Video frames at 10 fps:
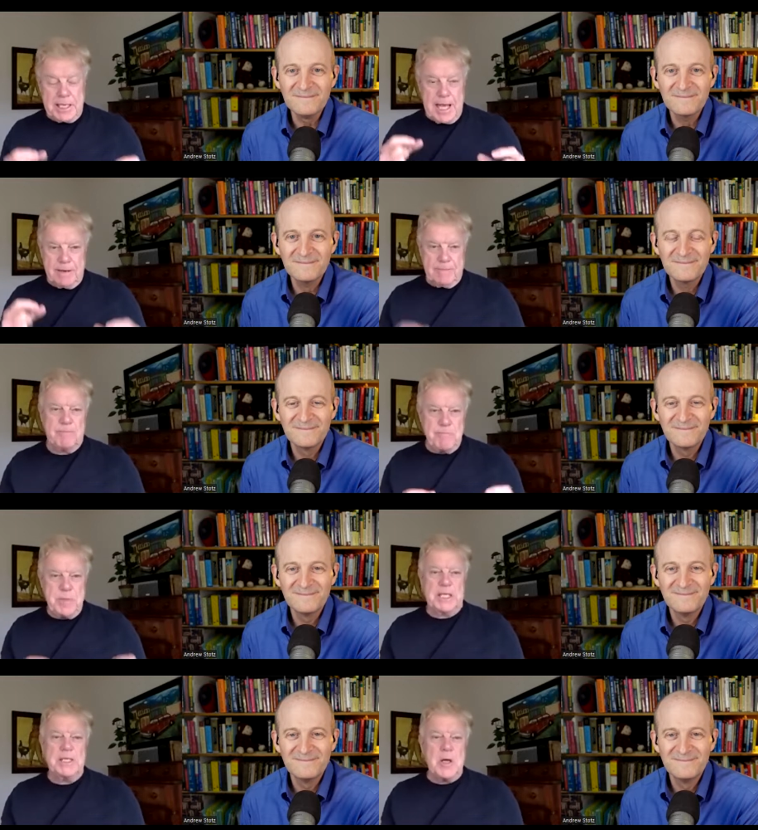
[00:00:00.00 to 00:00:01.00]
Speaker 1: that
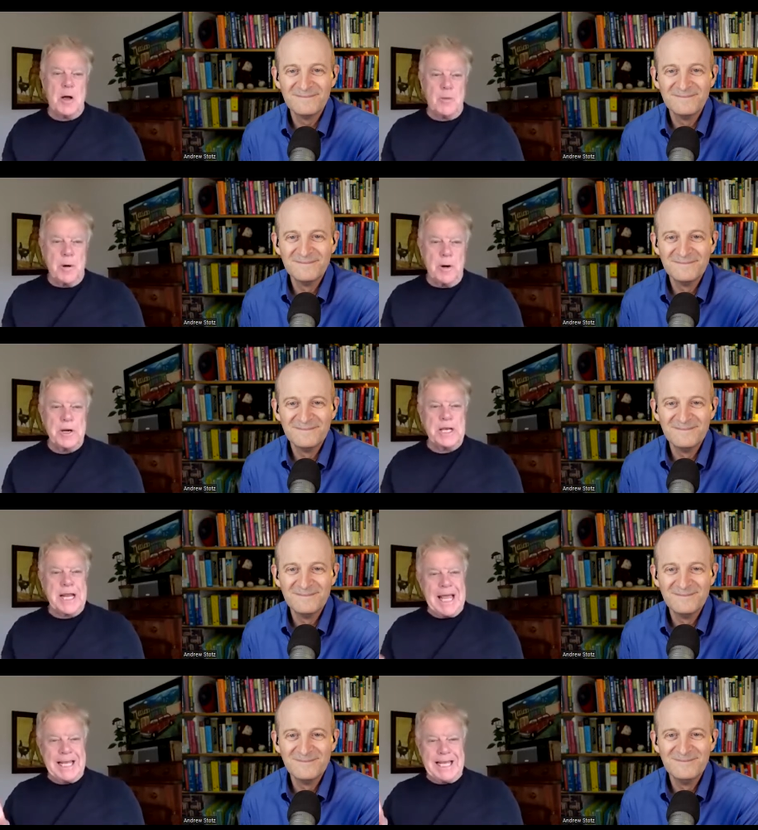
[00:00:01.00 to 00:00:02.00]
big long word and
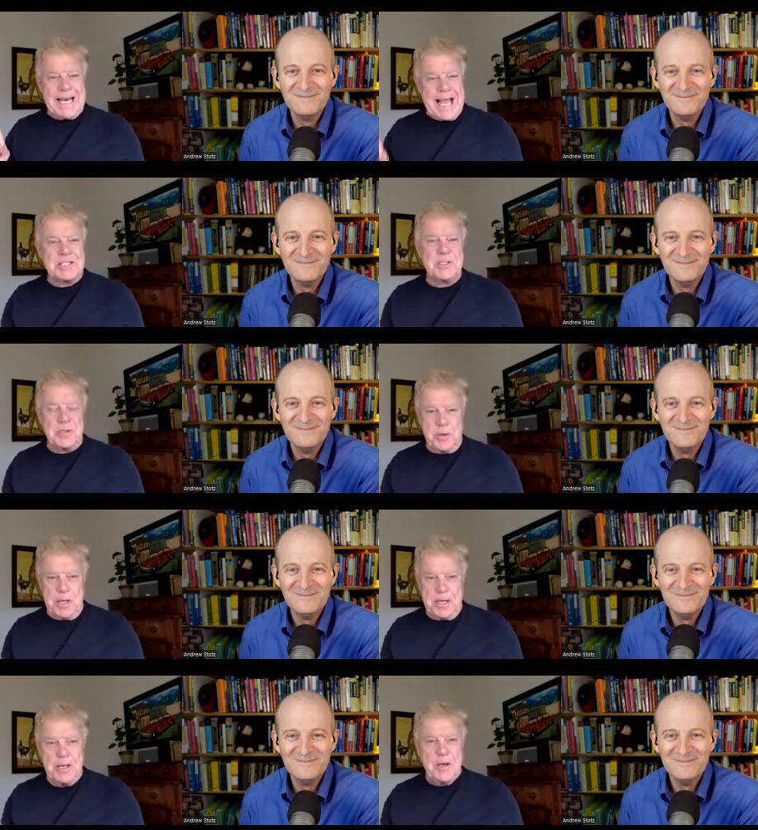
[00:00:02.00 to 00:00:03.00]
adding an S to
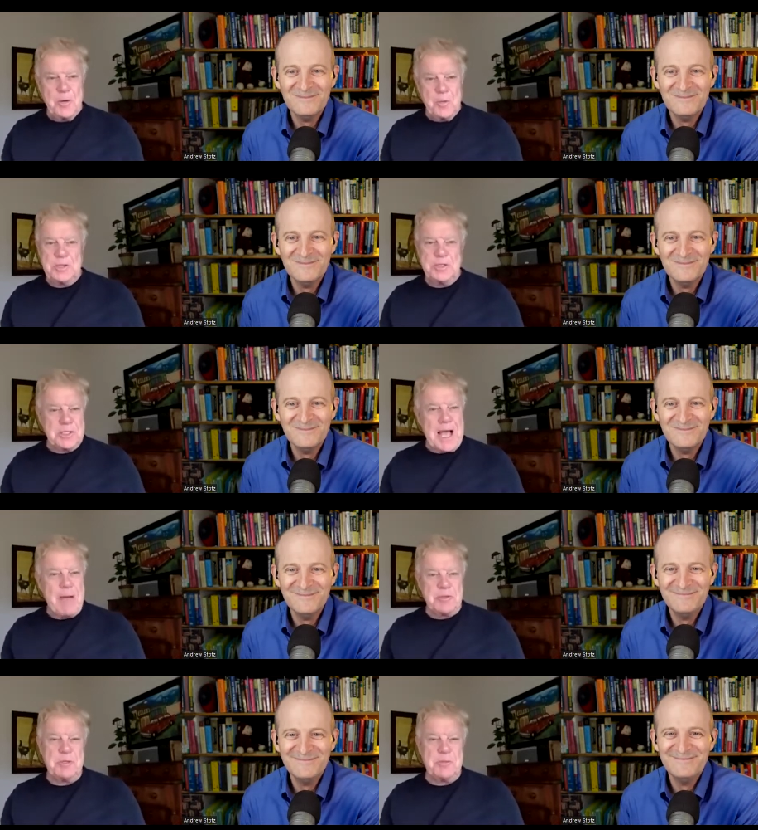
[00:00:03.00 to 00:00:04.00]
it, which just
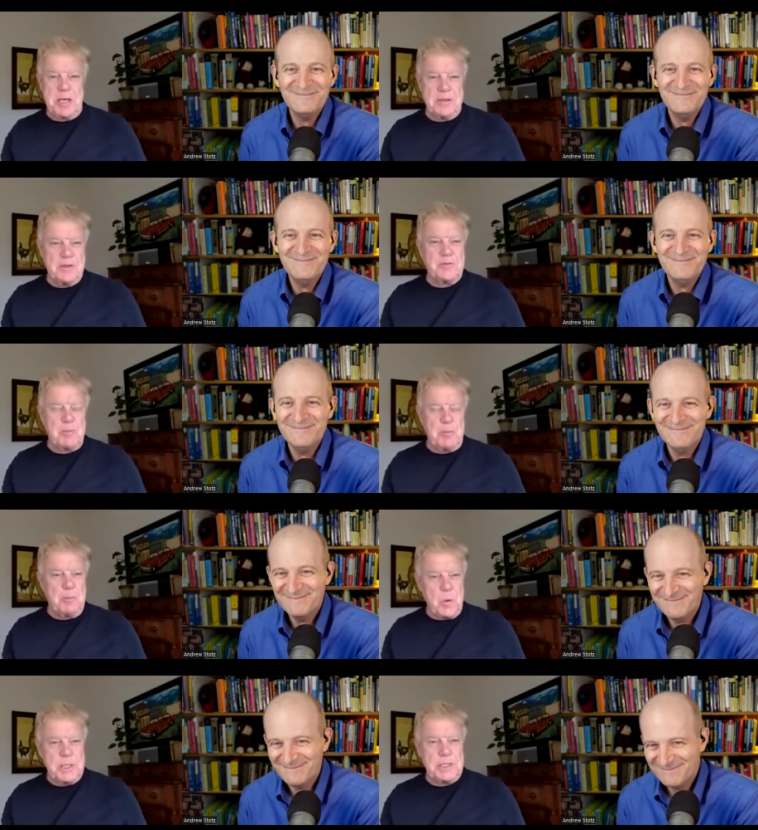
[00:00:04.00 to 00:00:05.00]
happens to be on the triple
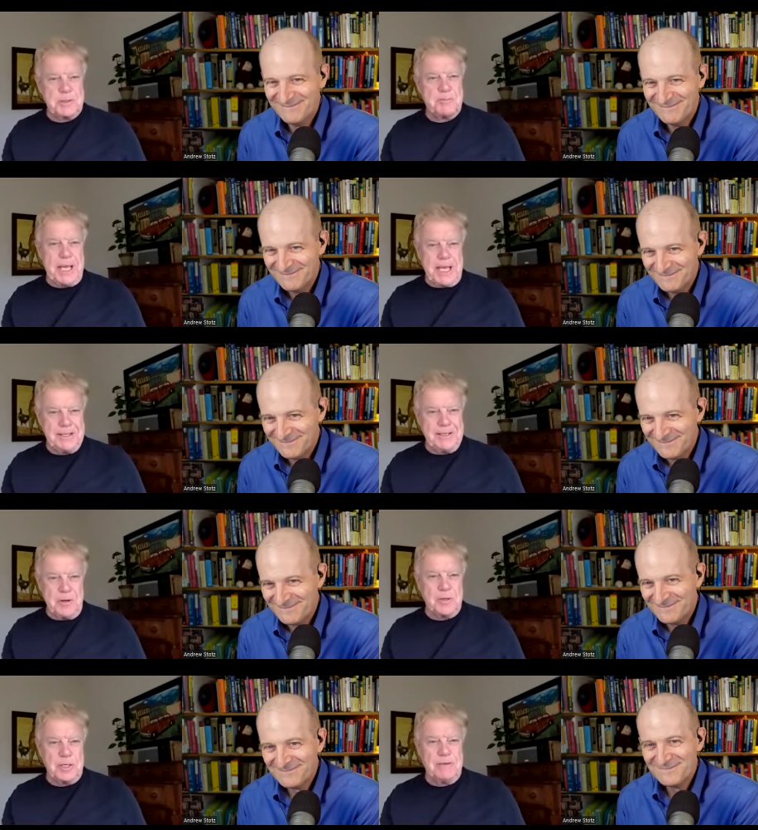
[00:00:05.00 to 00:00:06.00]
points page, you
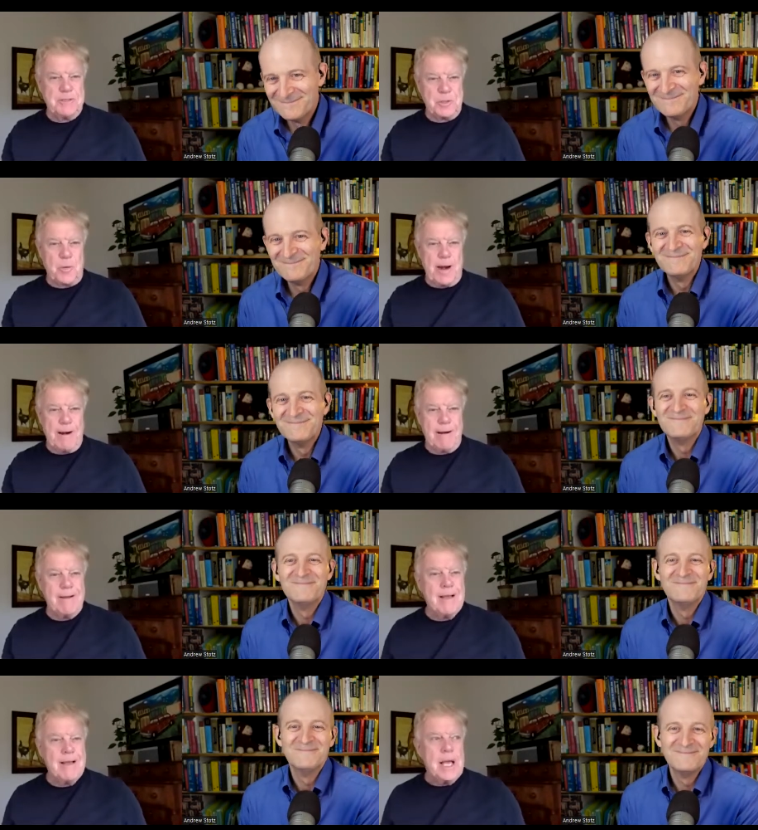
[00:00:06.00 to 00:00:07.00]
know, square.
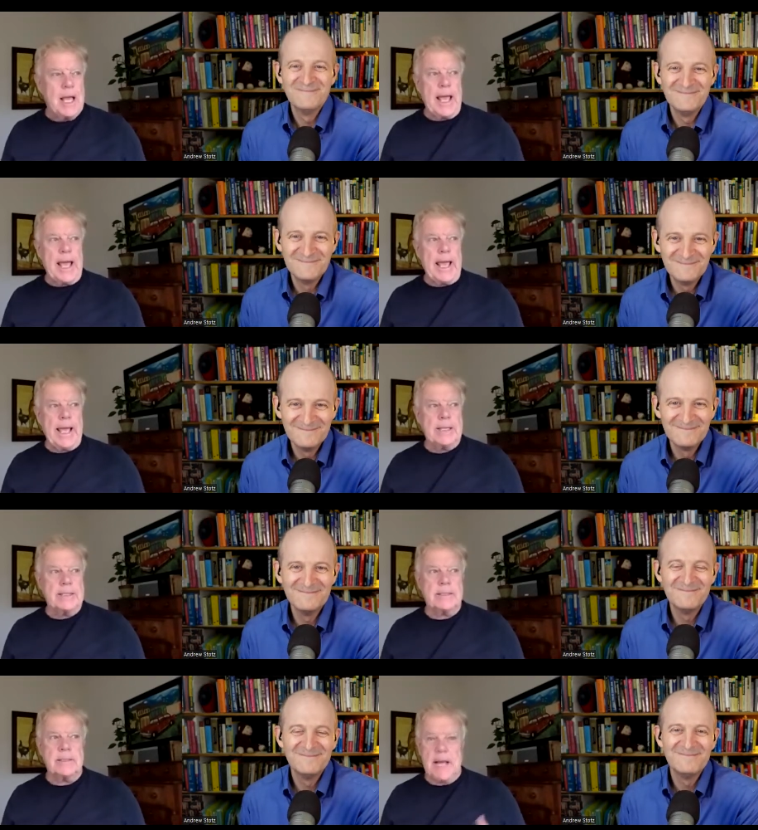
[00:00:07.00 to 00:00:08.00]

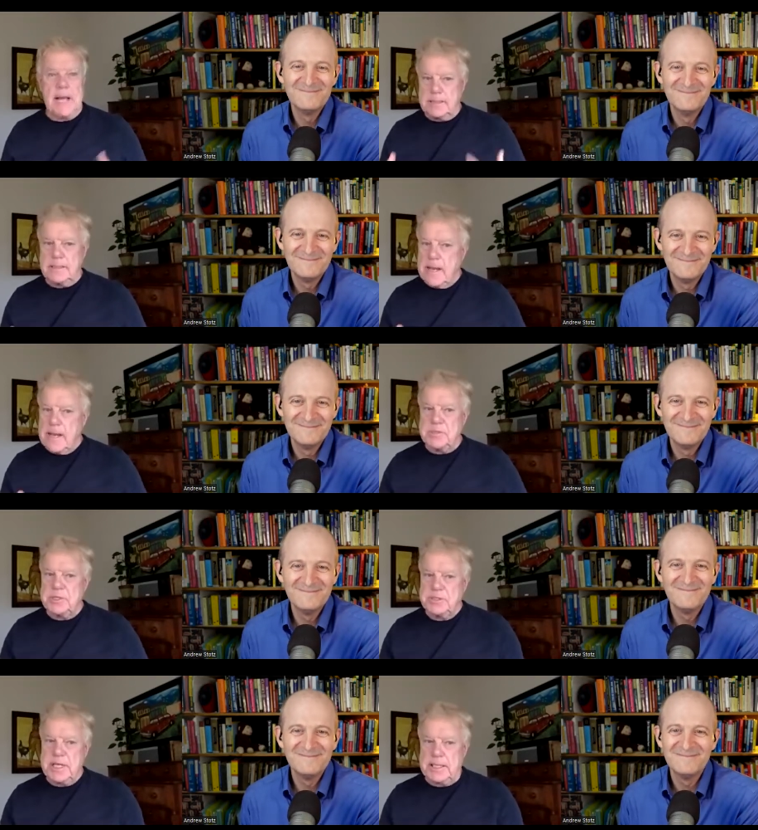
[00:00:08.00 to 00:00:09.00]
And lots of times
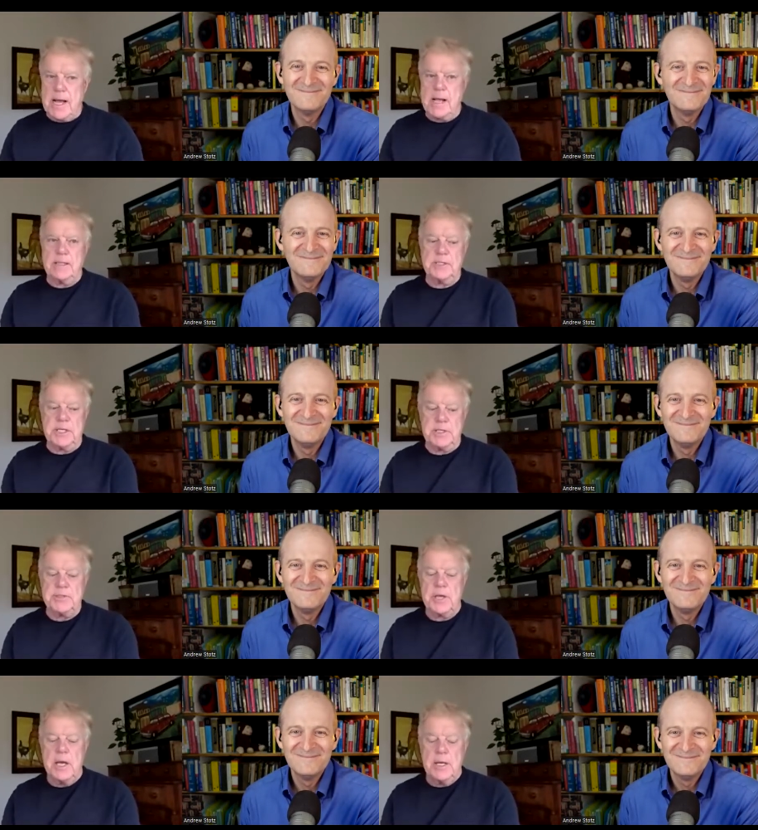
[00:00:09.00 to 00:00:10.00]
there's
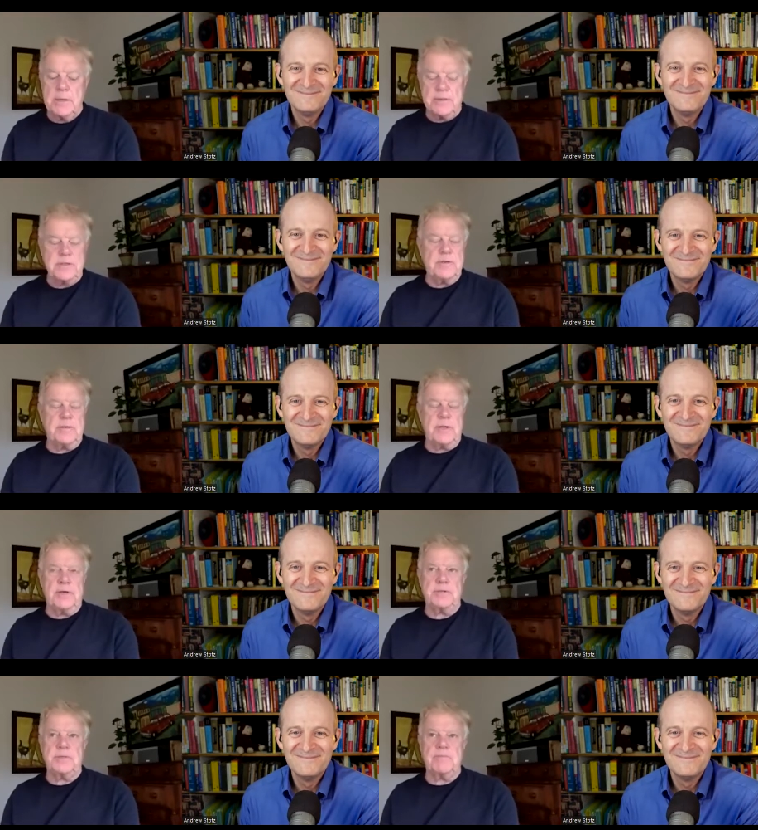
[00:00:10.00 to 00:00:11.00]
technologies, there's
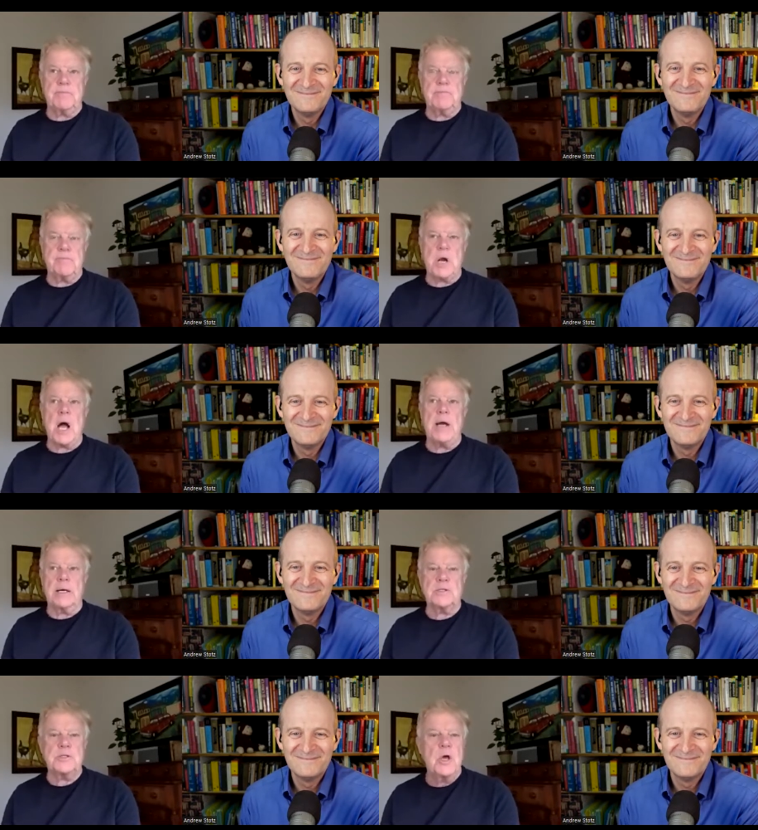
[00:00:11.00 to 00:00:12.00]
there's
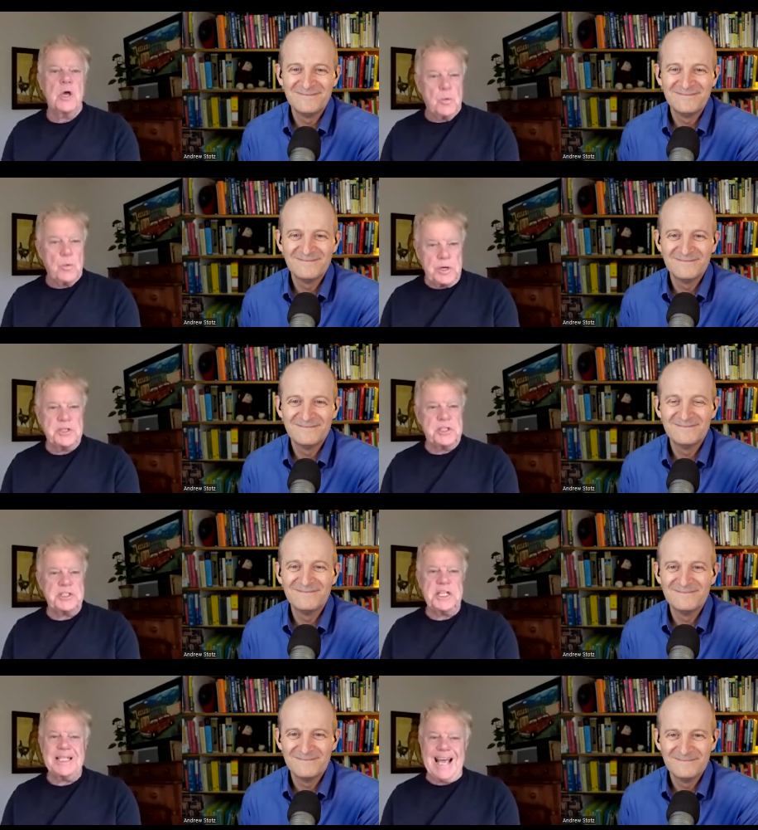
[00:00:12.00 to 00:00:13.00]
products where you just
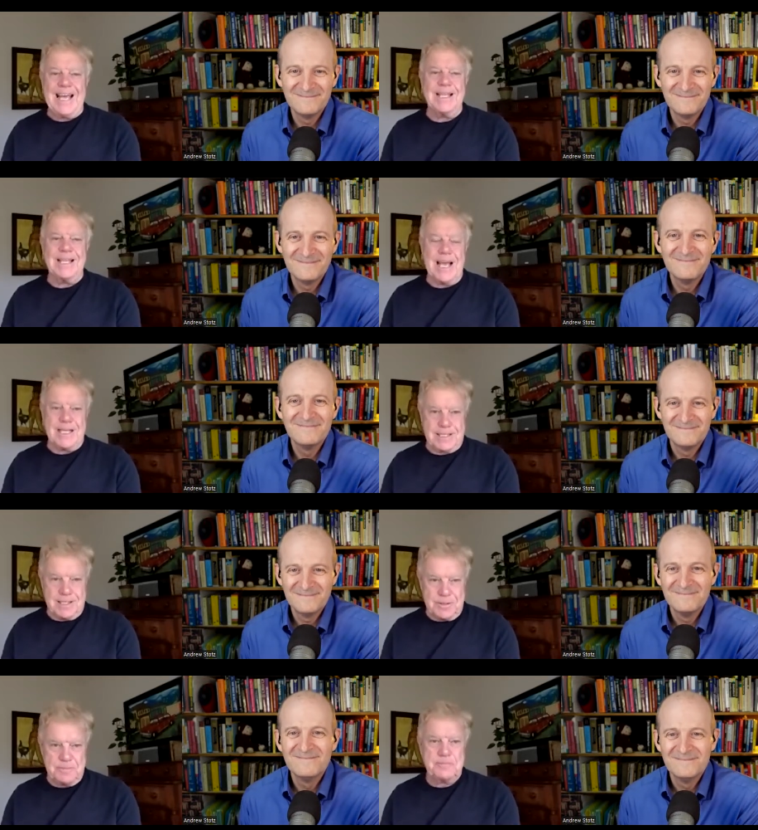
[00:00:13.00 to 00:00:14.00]
need to add the
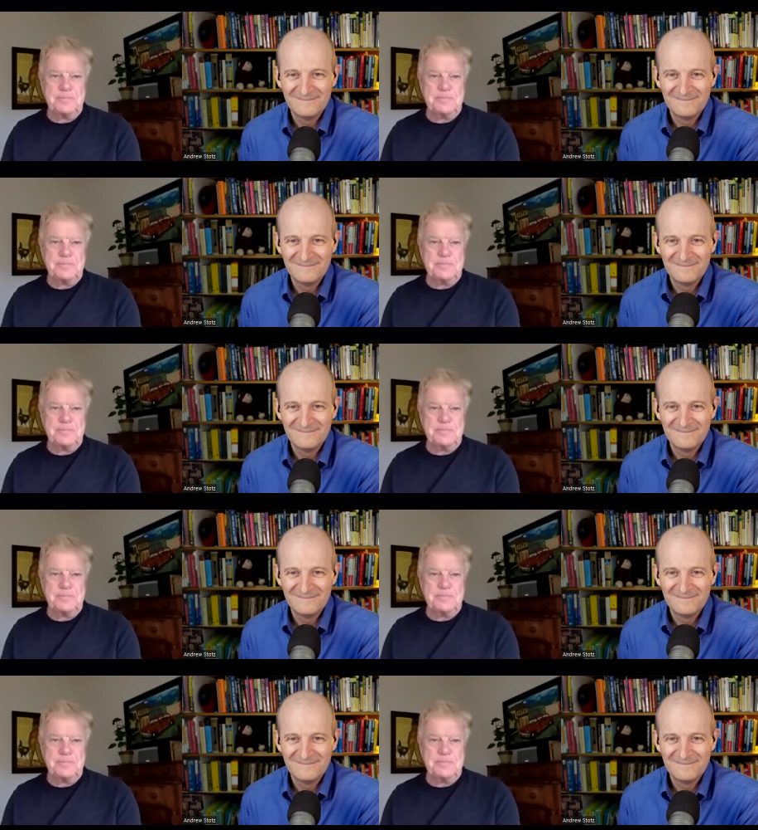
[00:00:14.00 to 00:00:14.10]
S.